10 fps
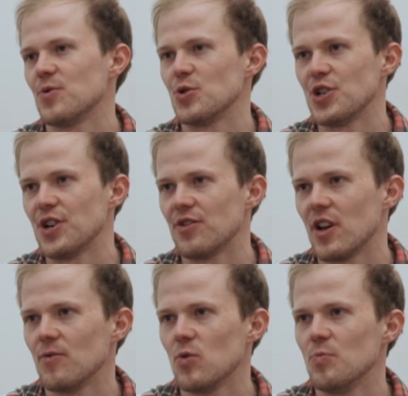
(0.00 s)
for
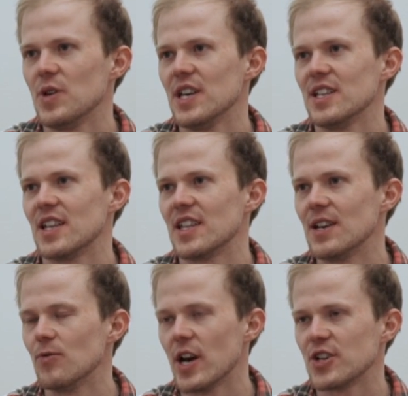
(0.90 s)
Sharetribe would be that
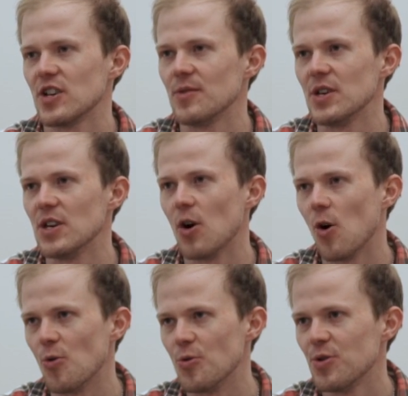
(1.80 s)
it would actually be
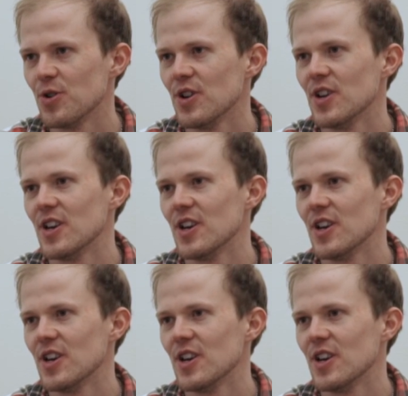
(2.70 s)
owned